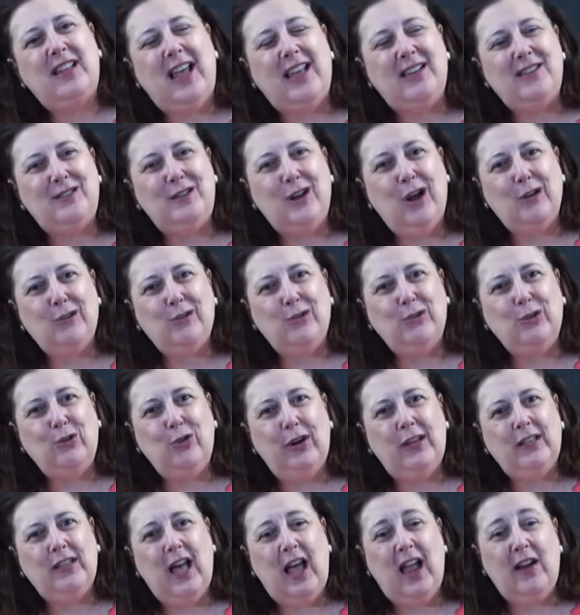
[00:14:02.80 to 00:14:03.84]
is Ask Dr.
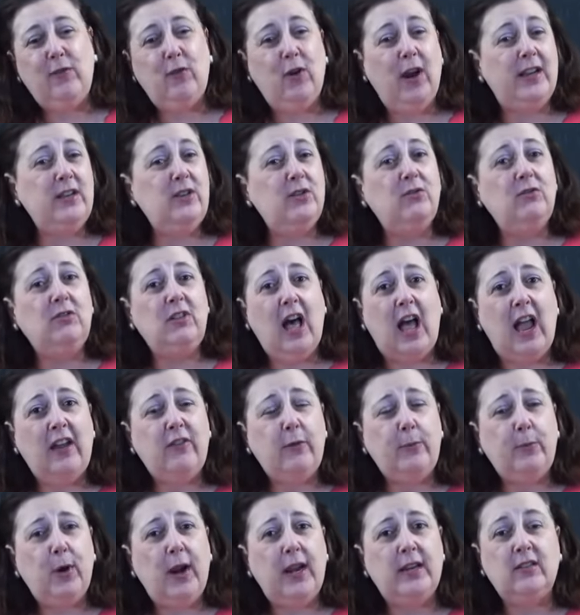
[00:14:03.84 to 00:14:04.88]
Lori Live, where I do
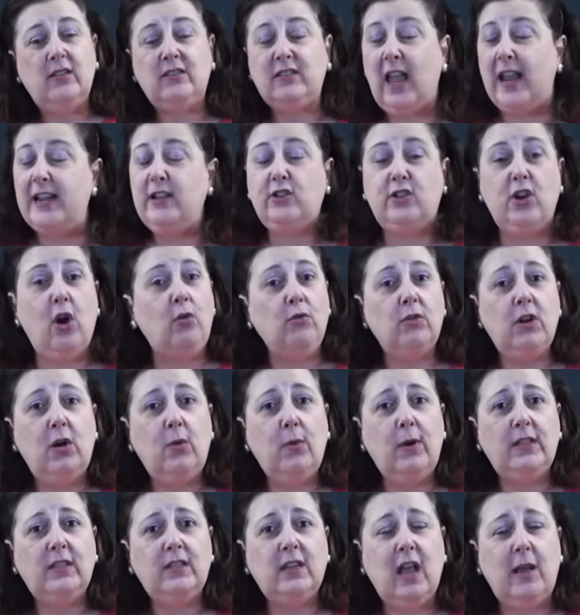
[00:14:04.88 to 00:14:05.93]
live appraisals. I don't
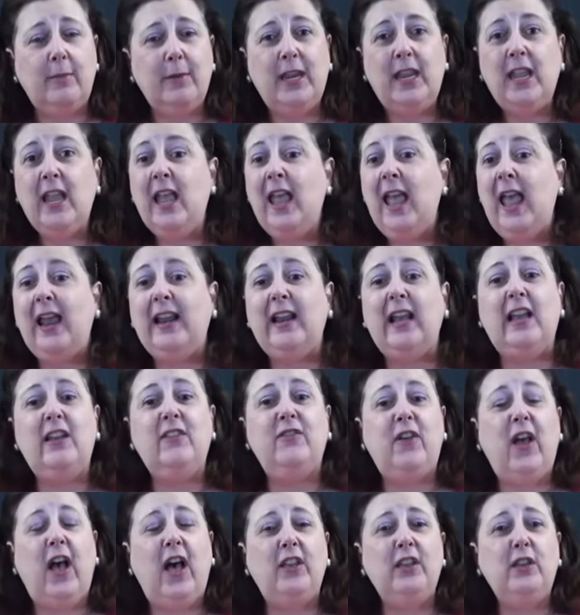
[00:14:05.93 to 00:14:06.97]
know what's coming, and
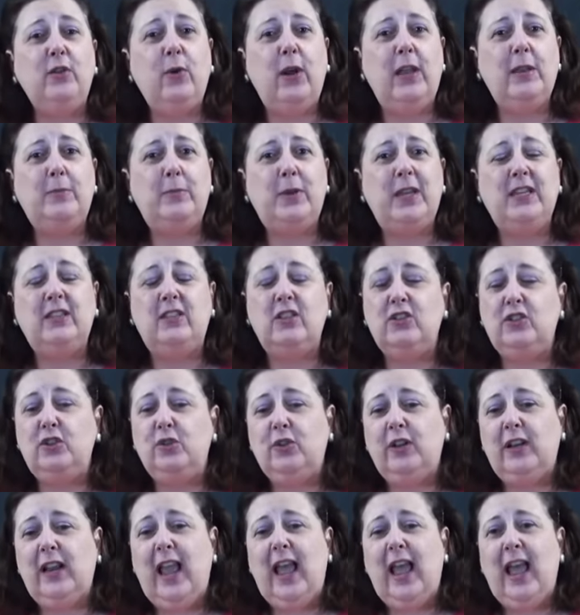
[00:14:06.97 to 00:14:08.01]
I evaluate pieces.
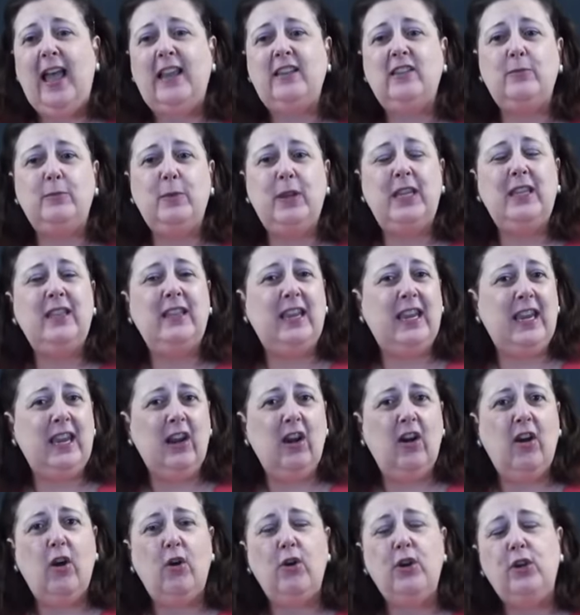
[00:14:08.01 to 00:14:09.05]
You can ask me
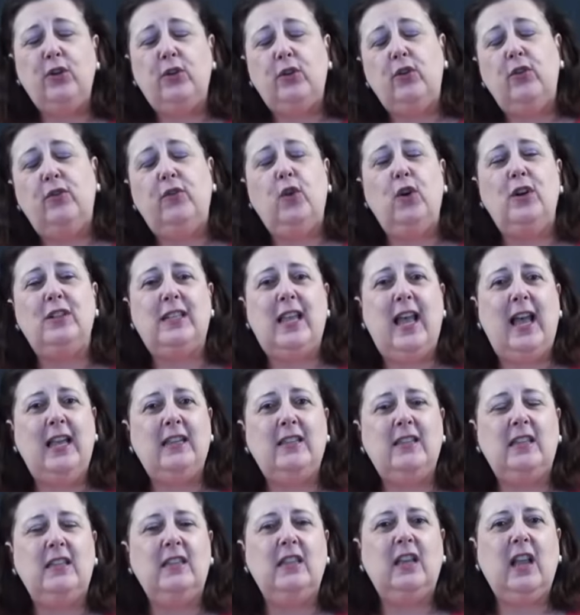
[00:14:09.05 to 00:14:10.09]
here, or you can, of course,
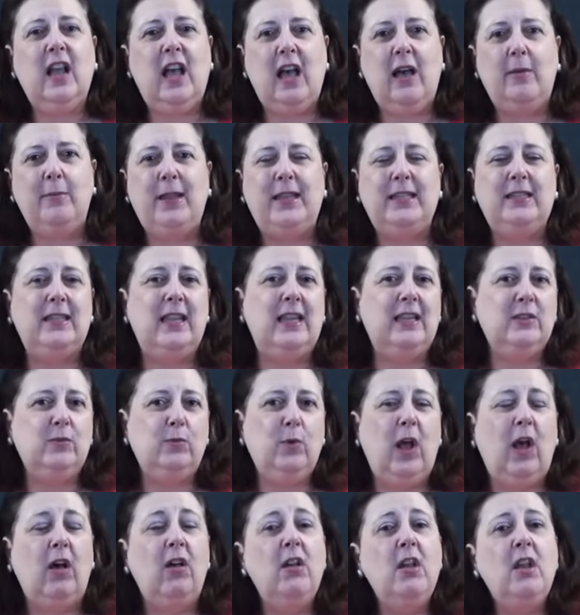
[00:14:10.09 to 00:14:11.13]
ask in the comments as
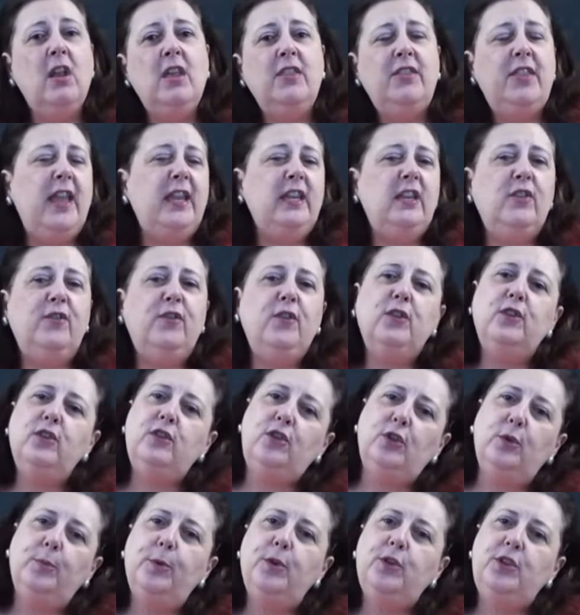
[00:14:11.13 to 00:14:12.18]
well. Thank you for the
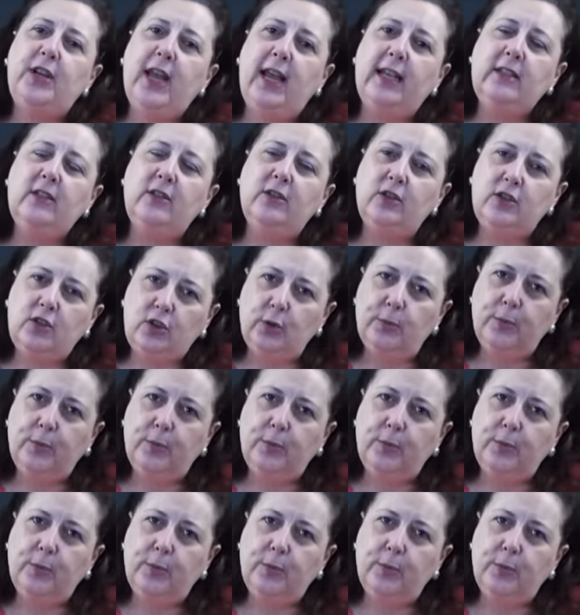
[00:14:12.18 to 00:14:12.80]
super chats and the